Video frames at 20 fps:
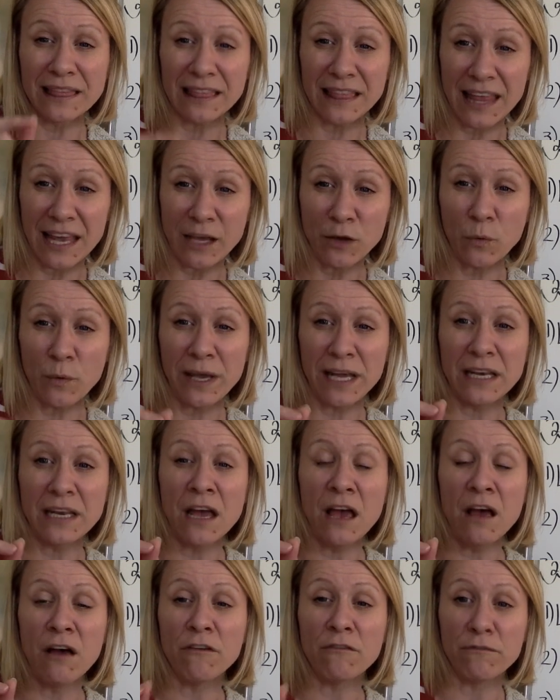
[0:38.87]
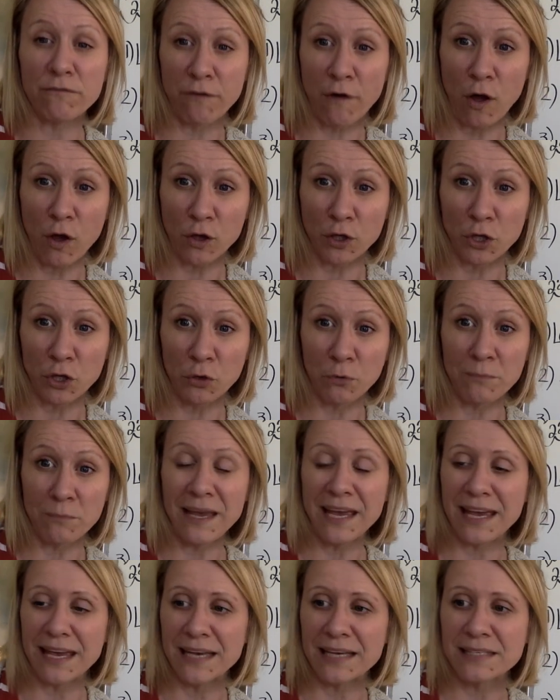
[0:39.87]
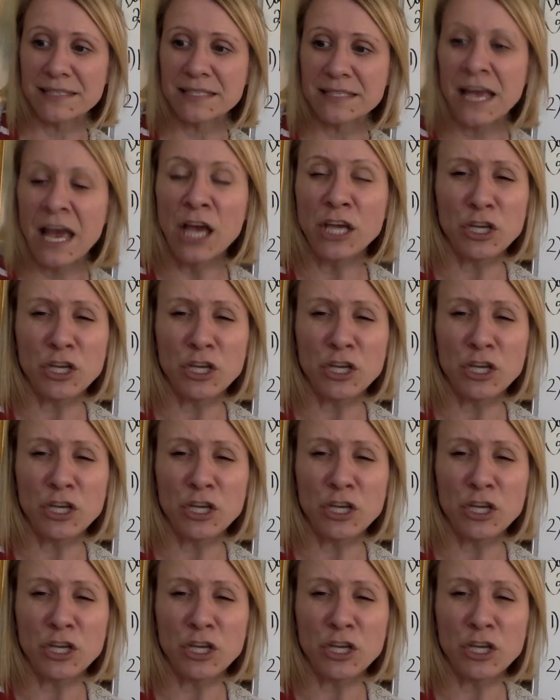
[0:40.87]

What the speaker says: liquid volume is.